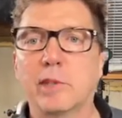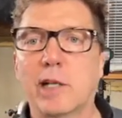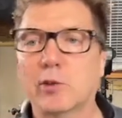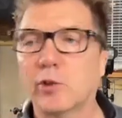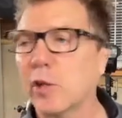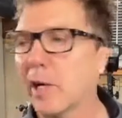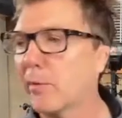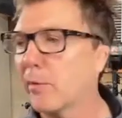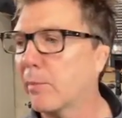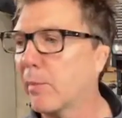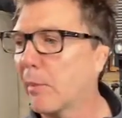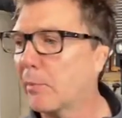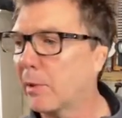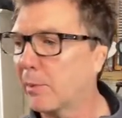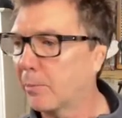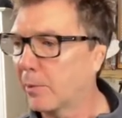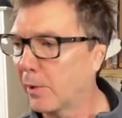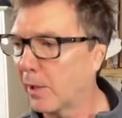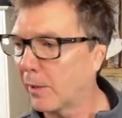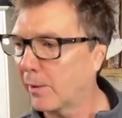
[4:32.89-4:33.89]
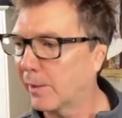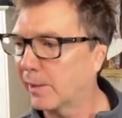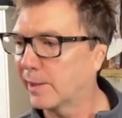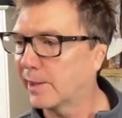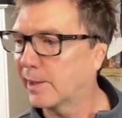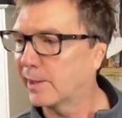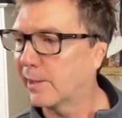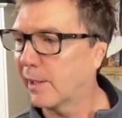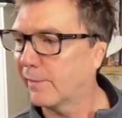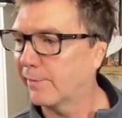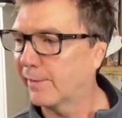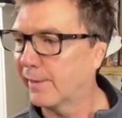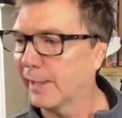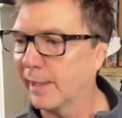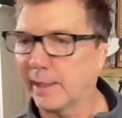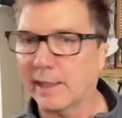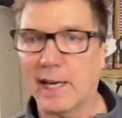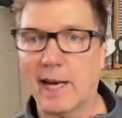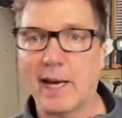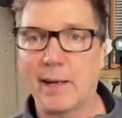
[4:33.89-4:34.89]
I'll try and remember to put all this stuff
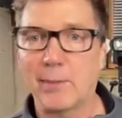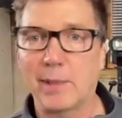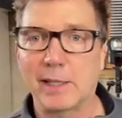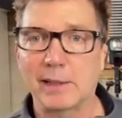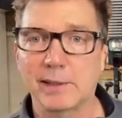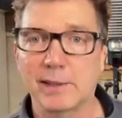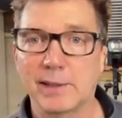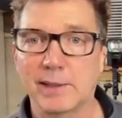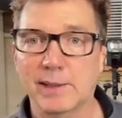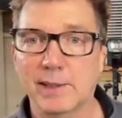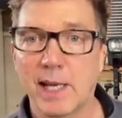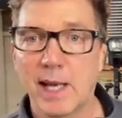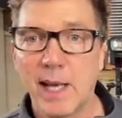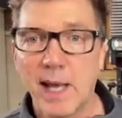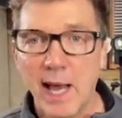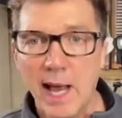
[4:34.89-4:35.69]
in the comments.